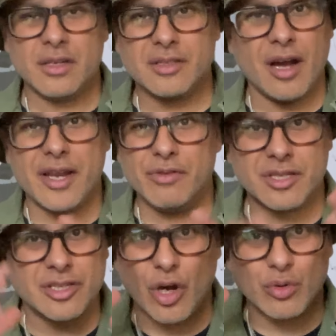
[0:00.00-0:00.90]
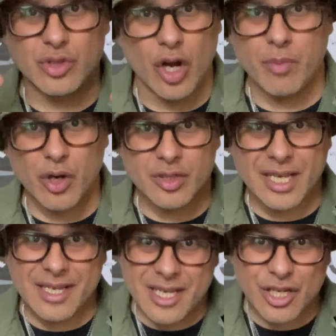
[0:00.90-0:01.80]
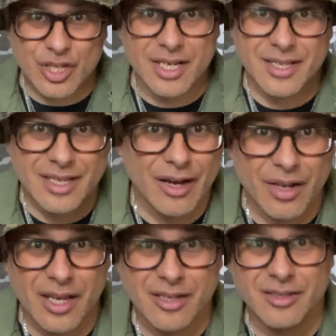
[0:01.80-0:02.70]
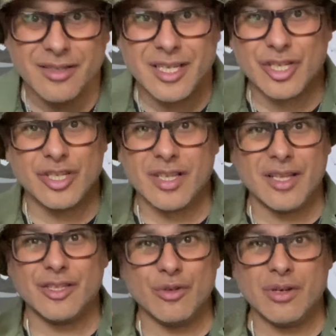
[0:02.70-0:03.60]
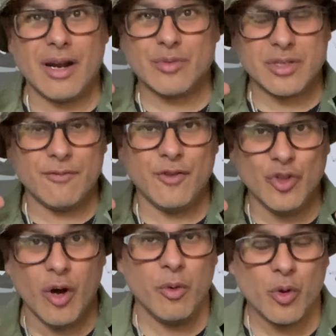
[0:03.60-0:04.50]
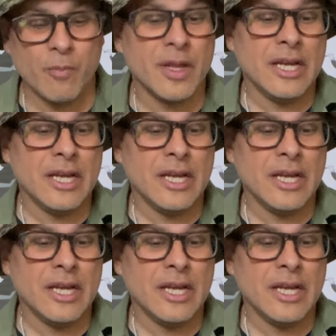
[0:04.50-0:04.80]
The diner is so dope. I've got to take Kish Eats out there because the dishes that they're doing are absolutely phenomenal.